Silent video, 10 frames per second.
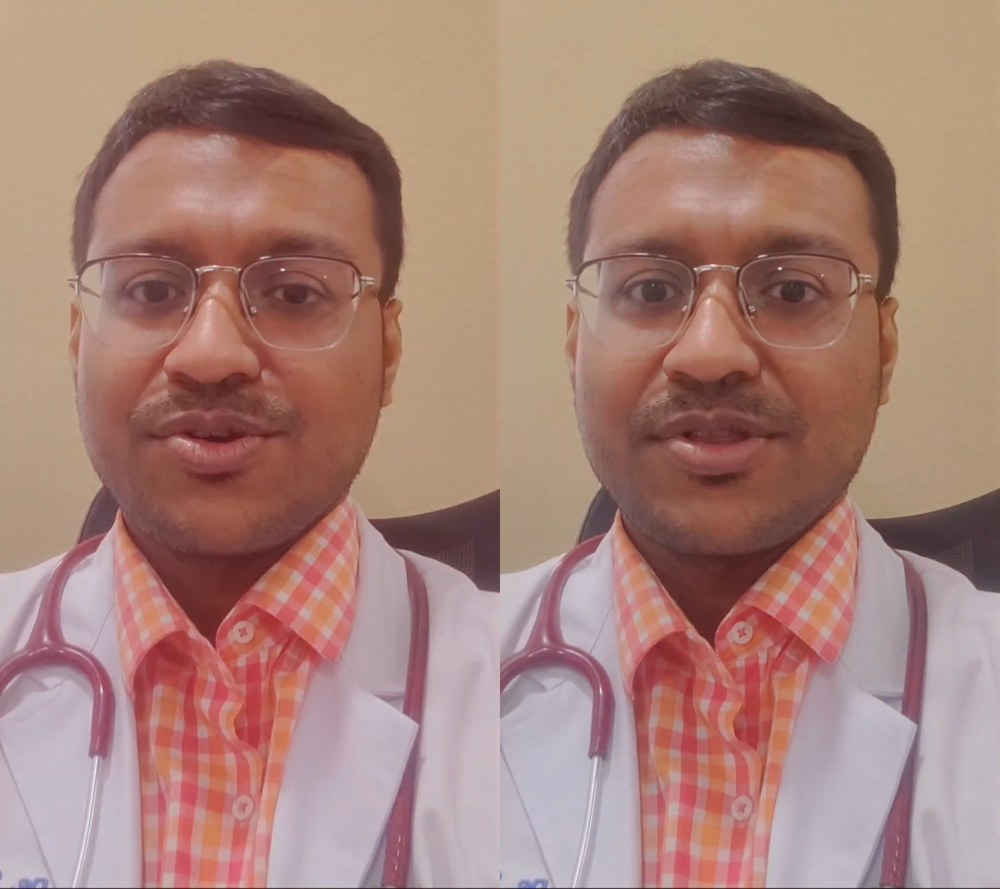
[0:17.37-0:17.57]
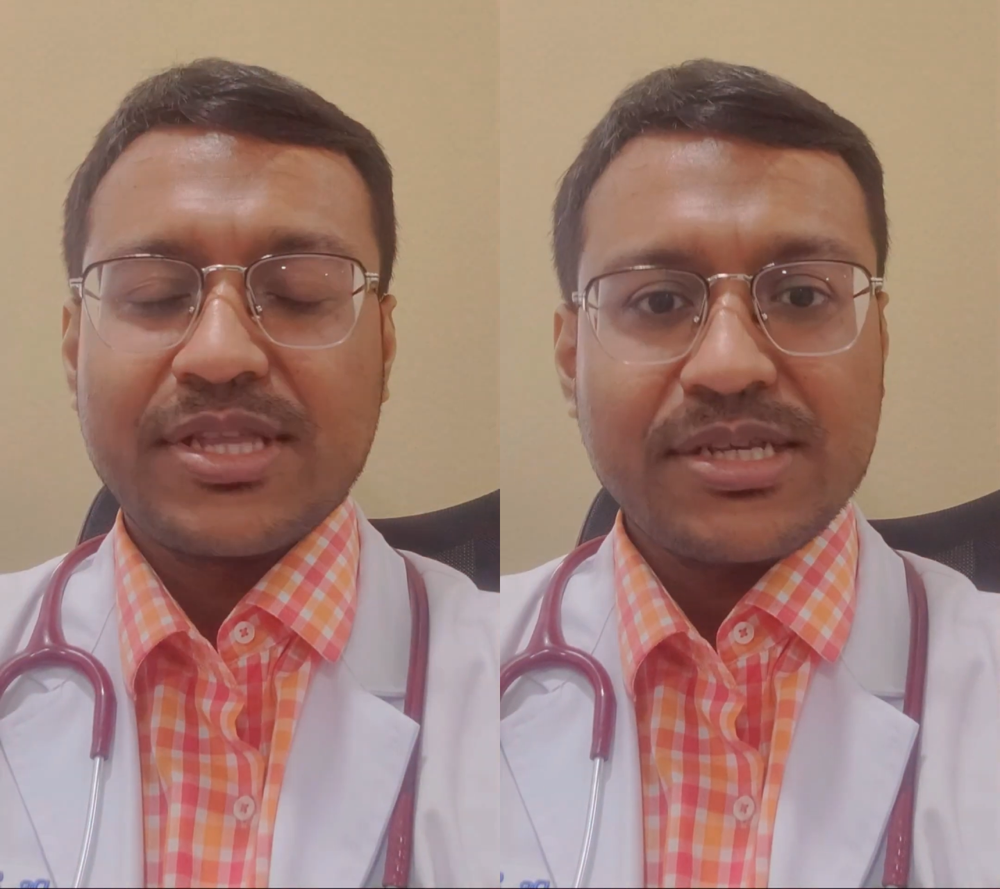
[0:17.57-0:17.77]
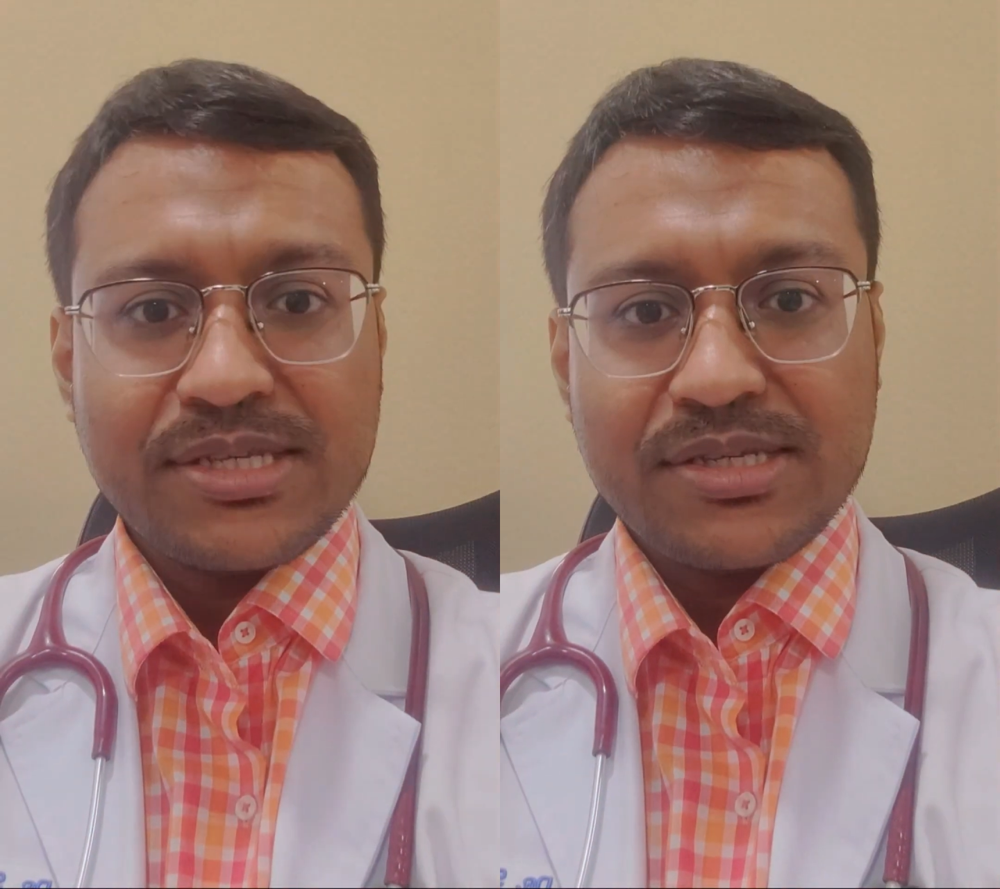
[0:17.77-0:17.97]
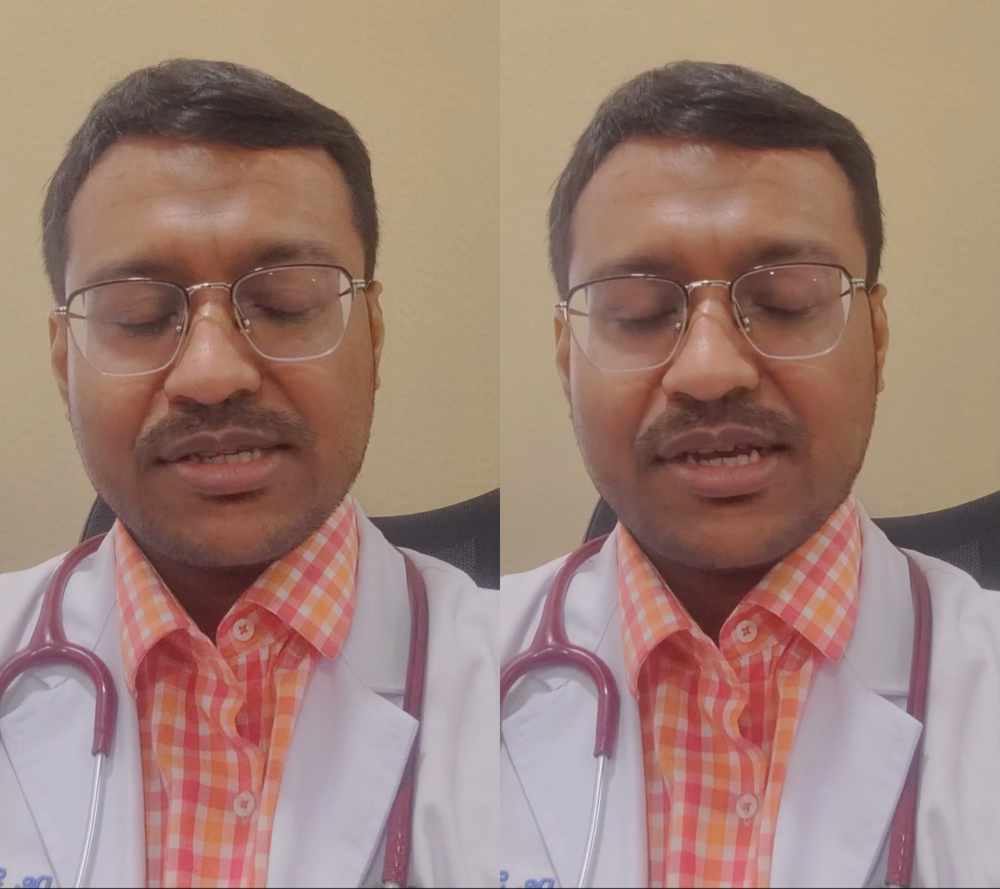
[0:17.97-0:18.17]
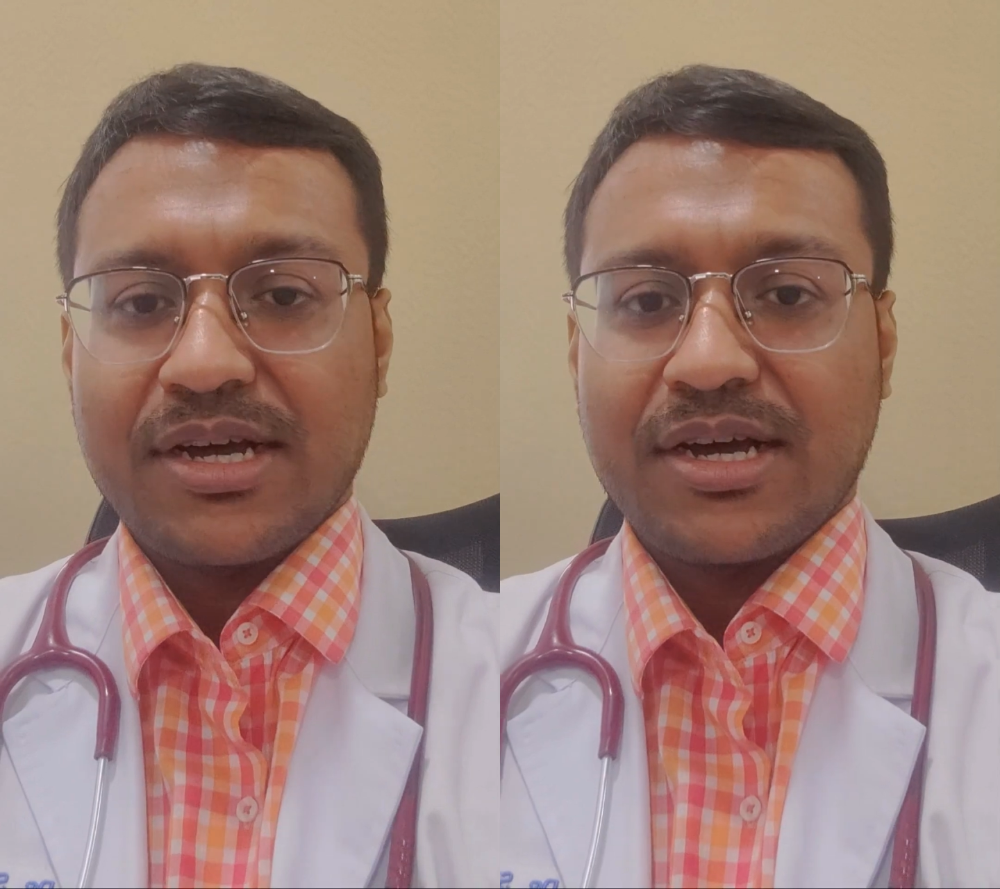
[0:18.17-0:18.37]
So
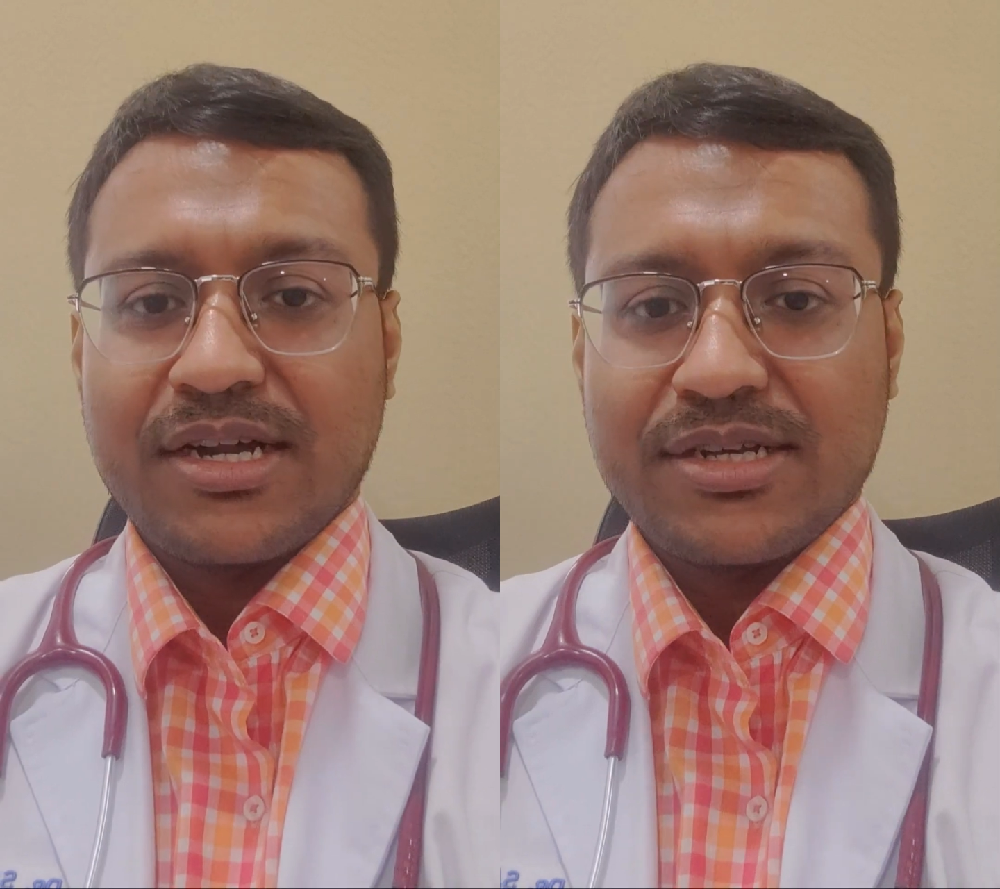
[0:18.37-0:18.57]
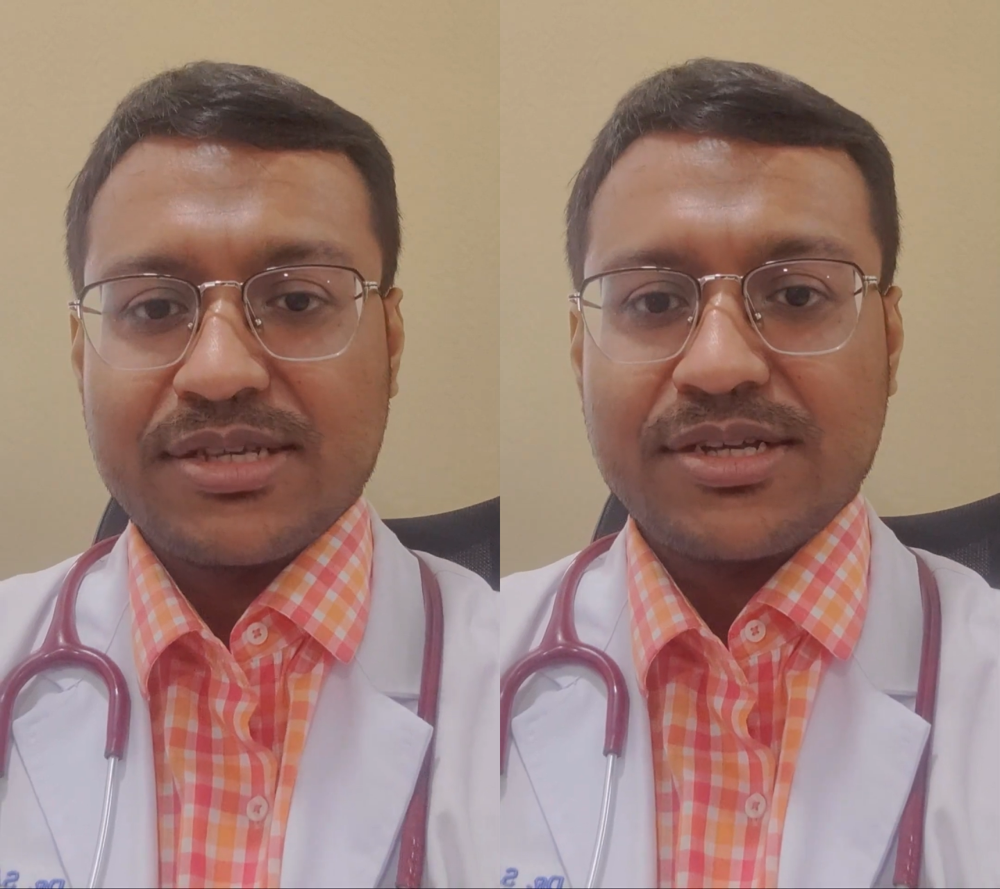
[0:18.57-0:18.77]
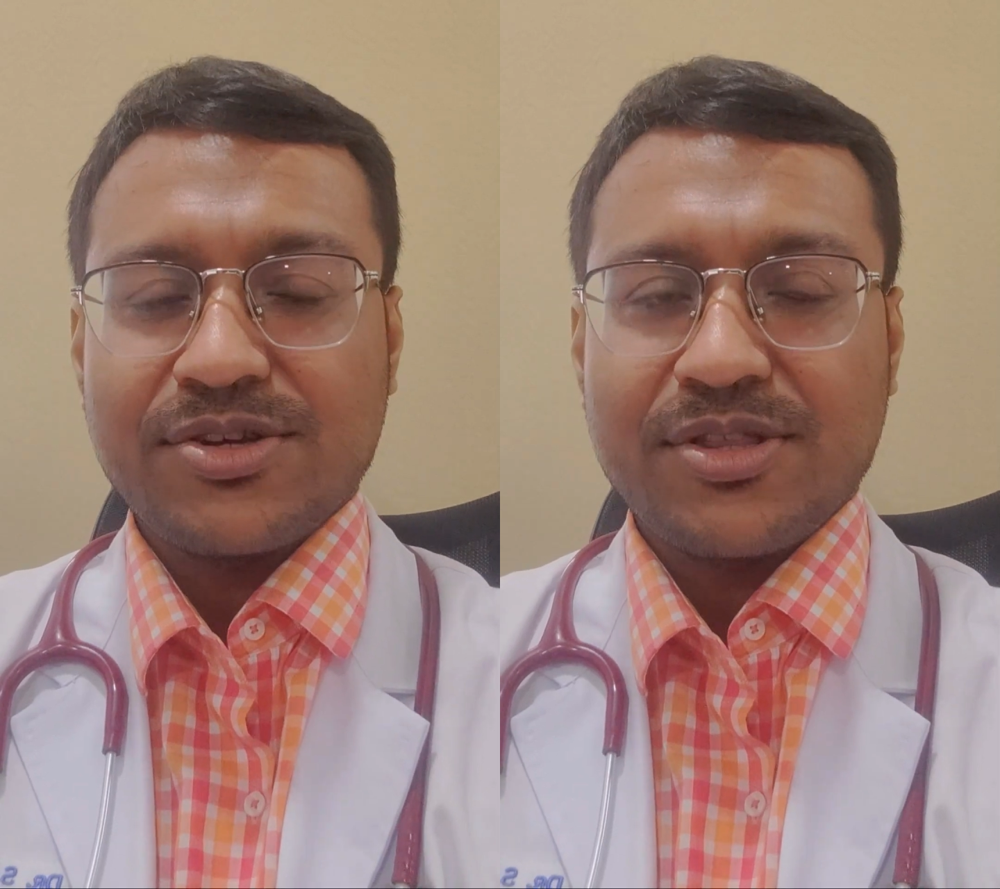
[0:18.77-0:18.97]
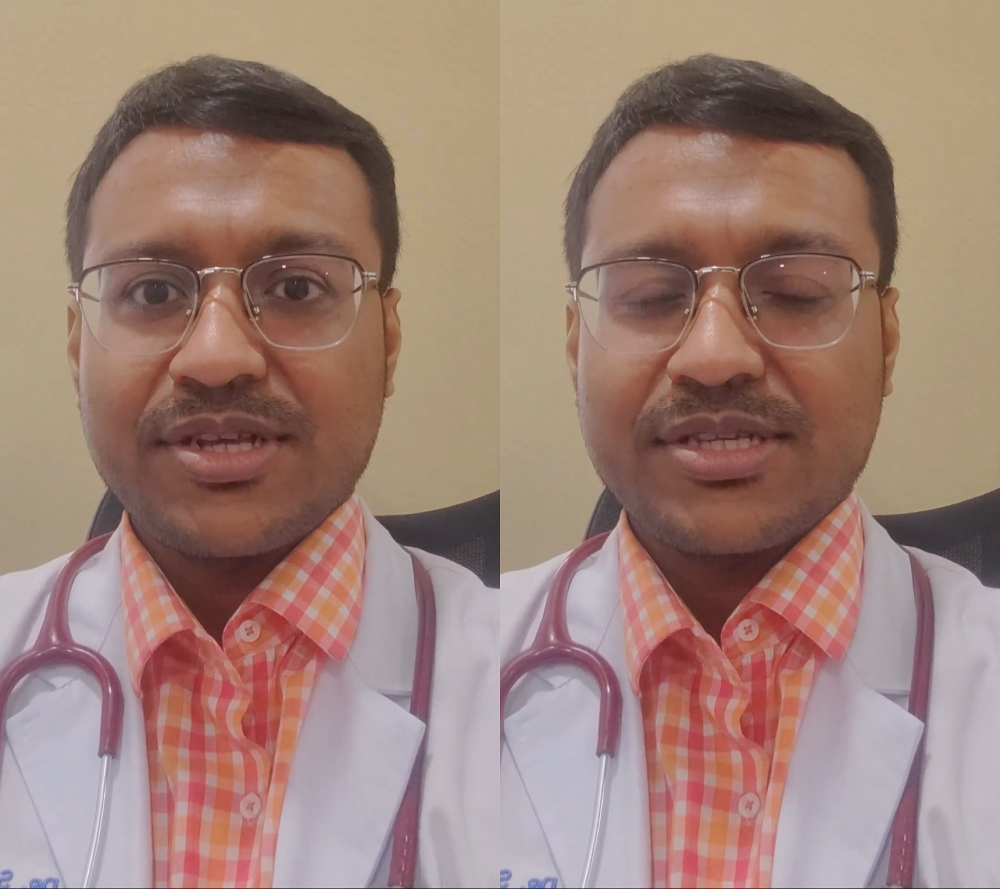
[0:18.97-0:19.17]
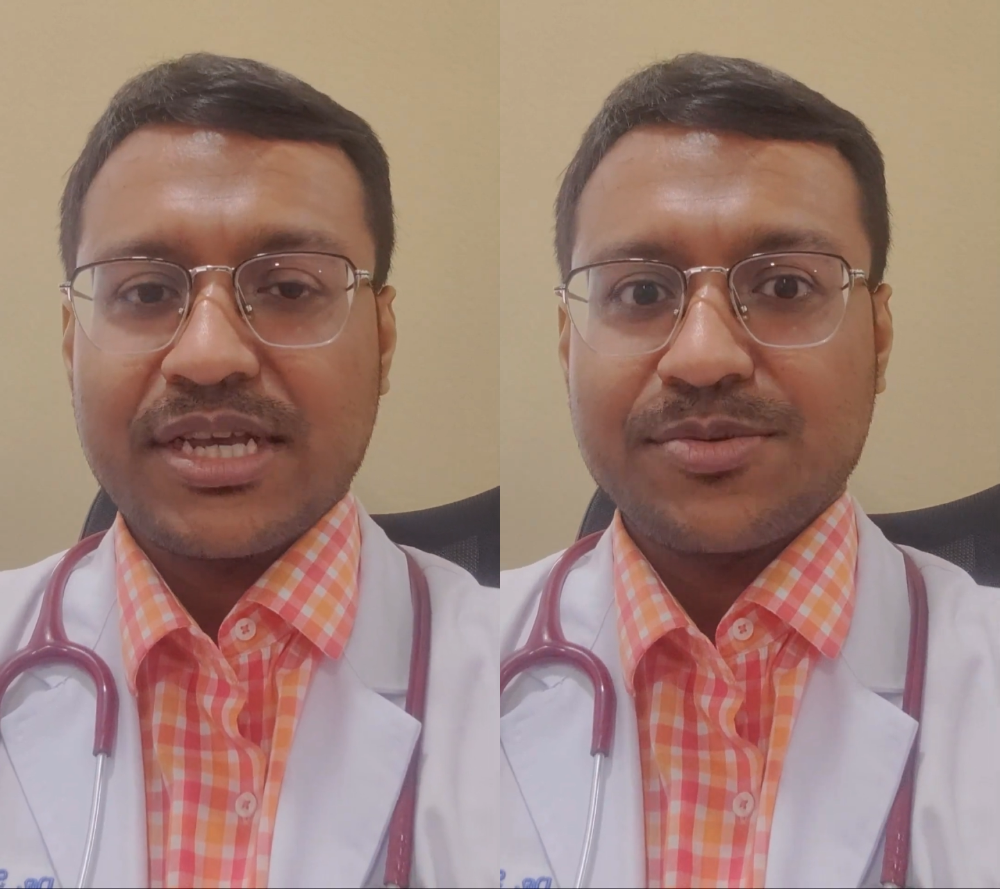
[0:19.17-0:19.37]
this research on this